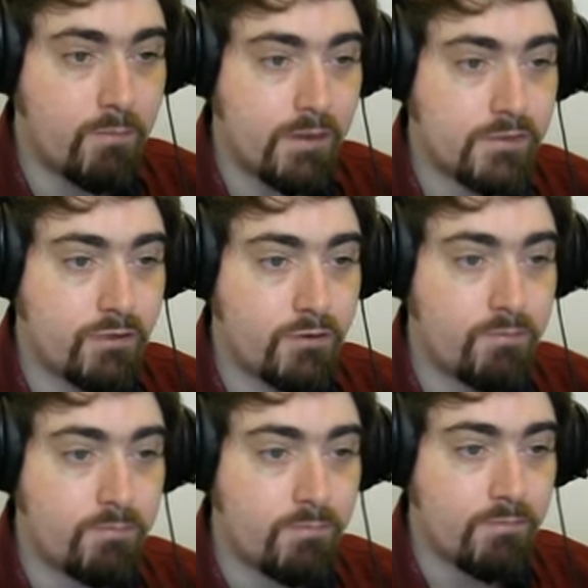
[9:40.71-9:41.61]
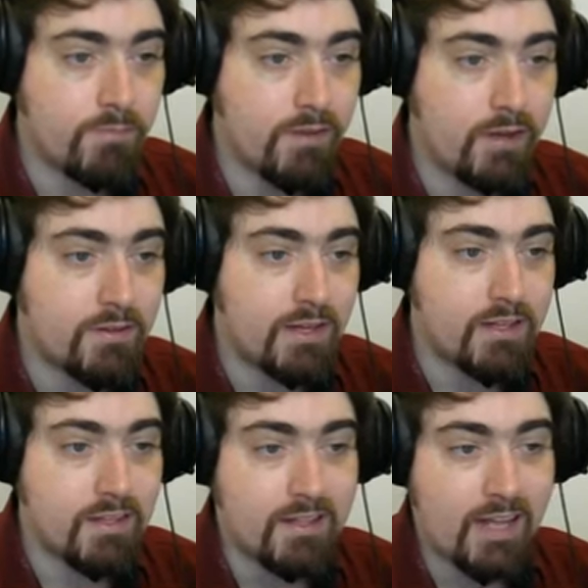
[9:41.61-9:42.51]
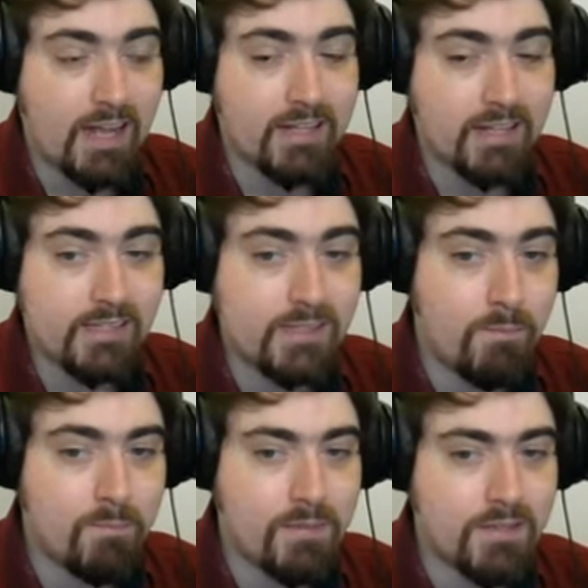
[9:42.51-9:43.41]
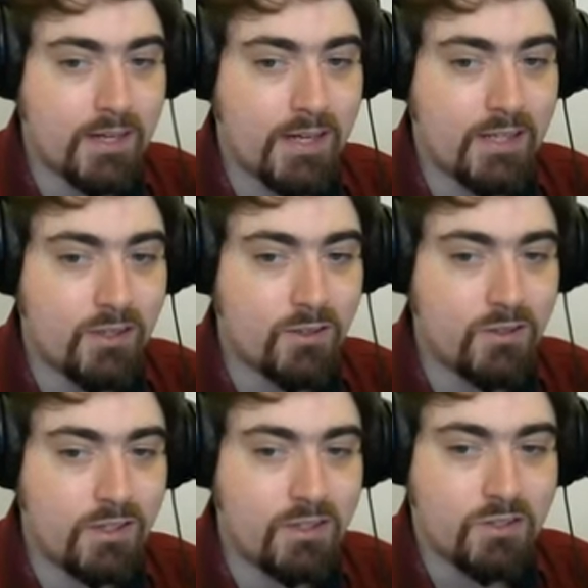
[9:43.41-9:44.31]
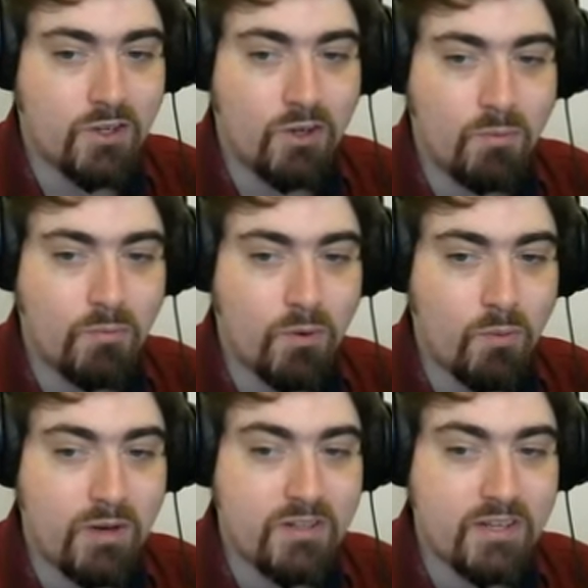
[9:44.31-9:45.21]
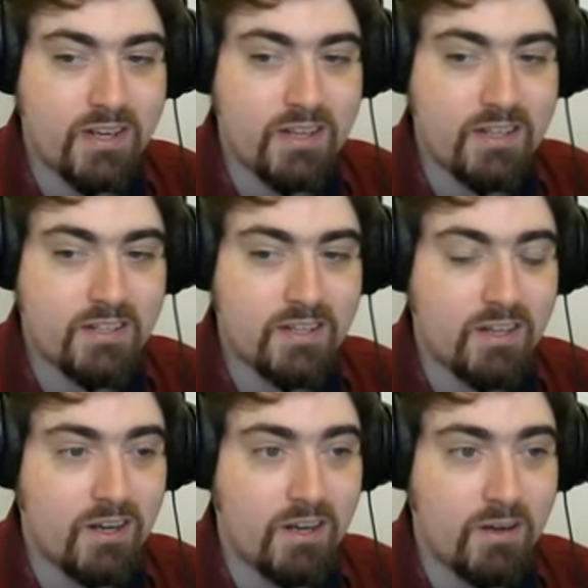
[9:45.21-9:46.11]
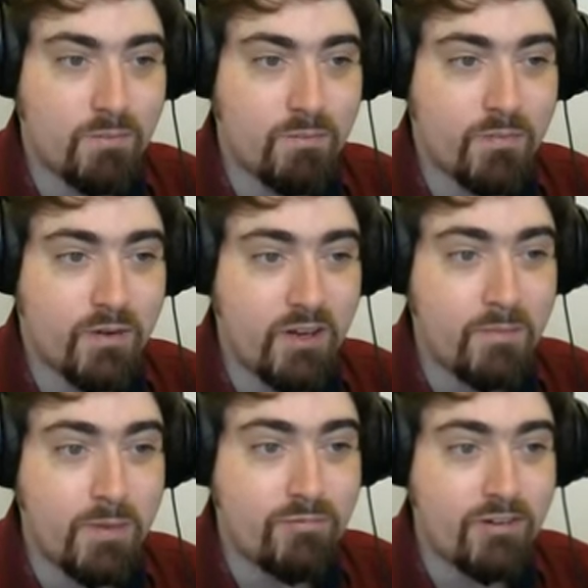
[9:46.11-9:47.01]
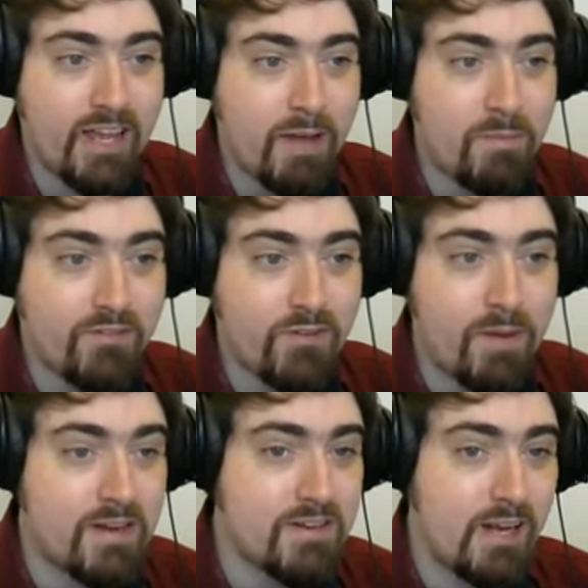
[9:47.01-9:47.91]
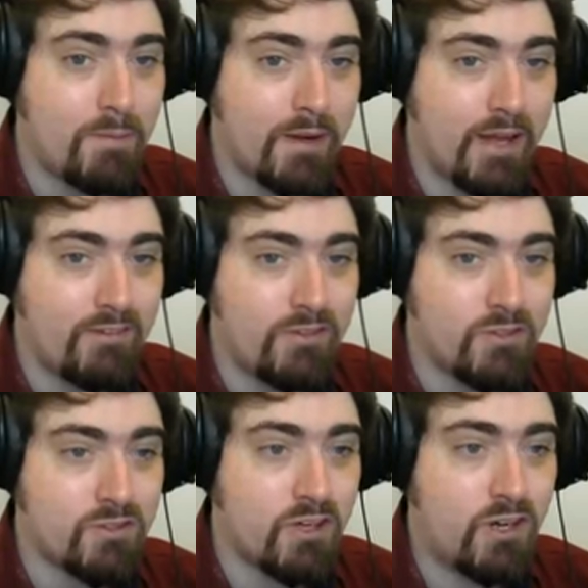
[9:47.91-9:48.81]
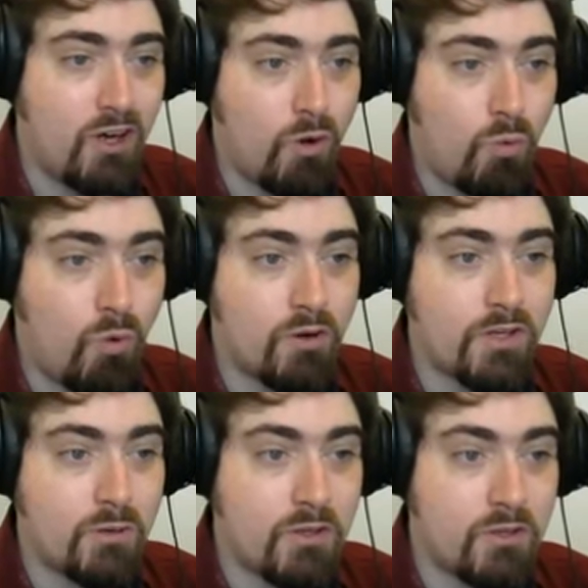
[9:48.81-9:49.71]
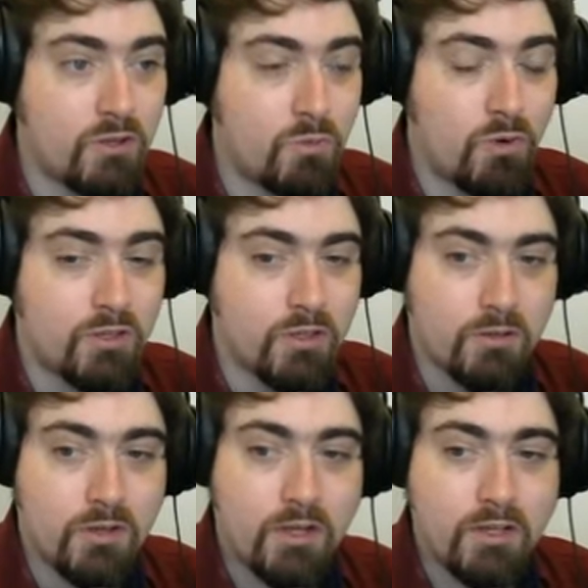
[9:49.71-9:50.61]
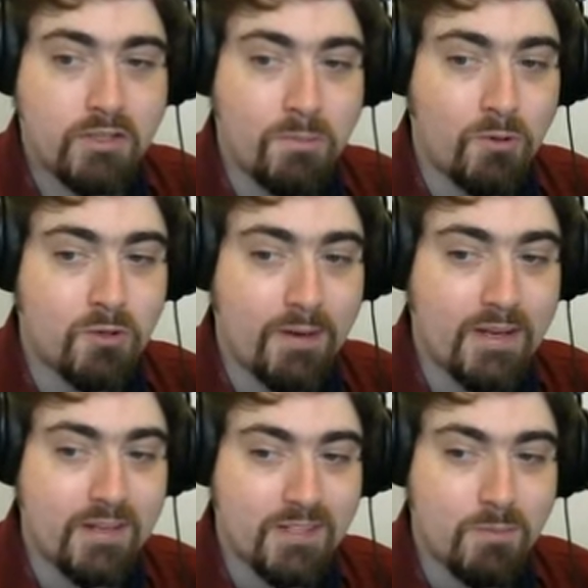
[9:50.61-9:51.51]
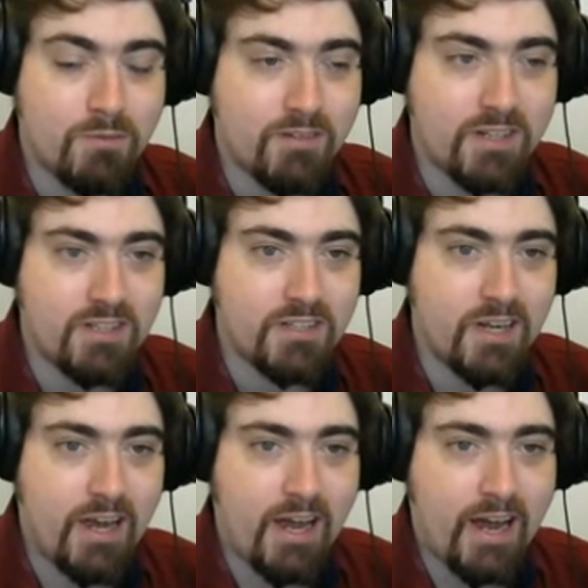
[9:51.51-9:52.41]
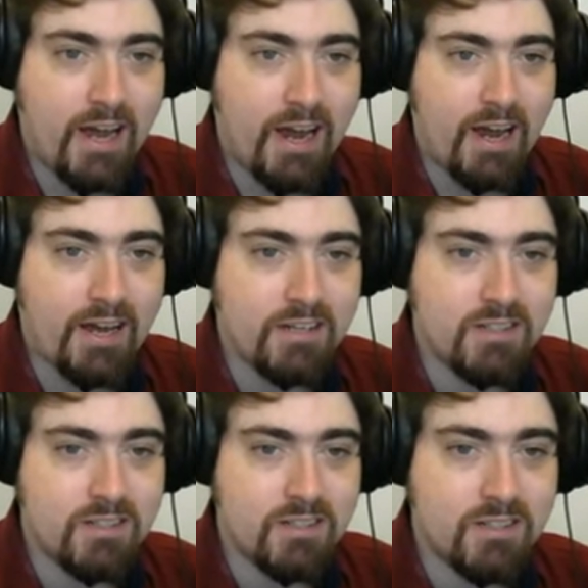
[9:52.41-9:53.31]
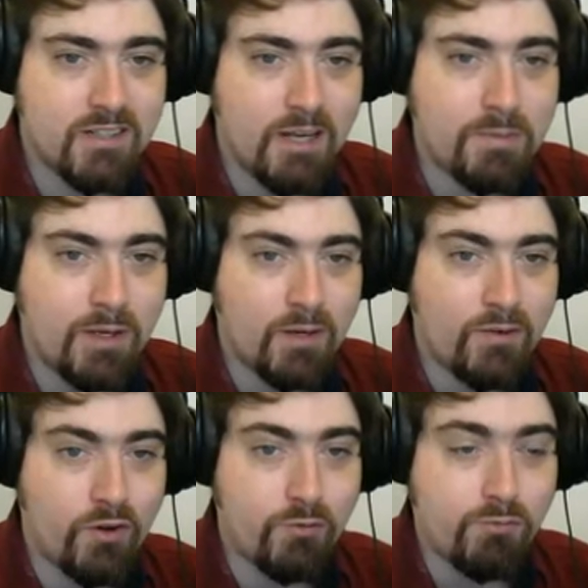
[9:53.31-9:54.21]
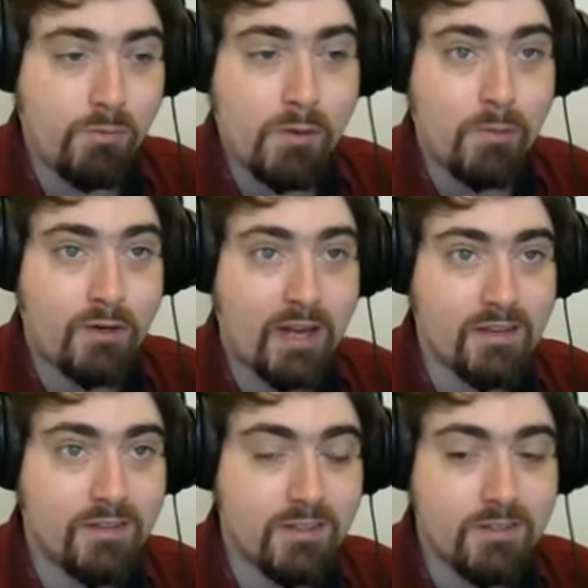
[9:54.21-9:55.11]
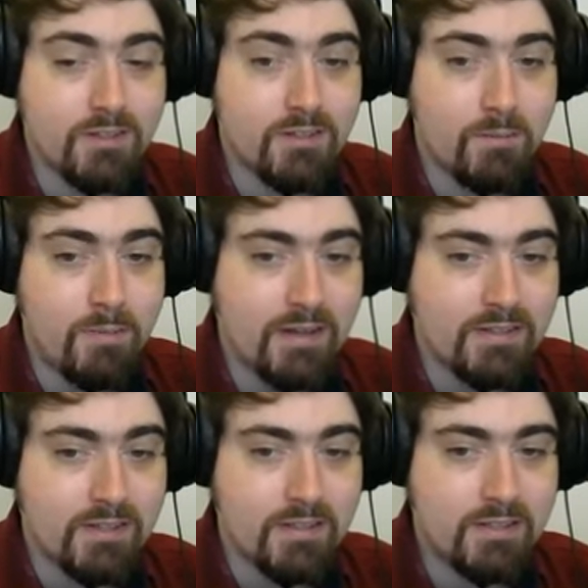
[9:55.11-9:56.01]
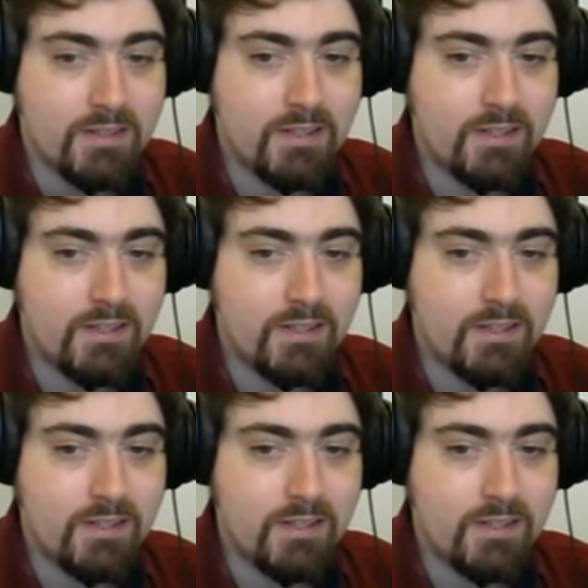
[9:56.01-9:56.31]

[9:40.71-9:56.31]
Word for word: Alphon is getting the tactical missile on his com, which is going to be pretty epic for mech sniping here if he just walks down into the water, supported by his submarines, and snipes out a few of probably Bodexius's mexes.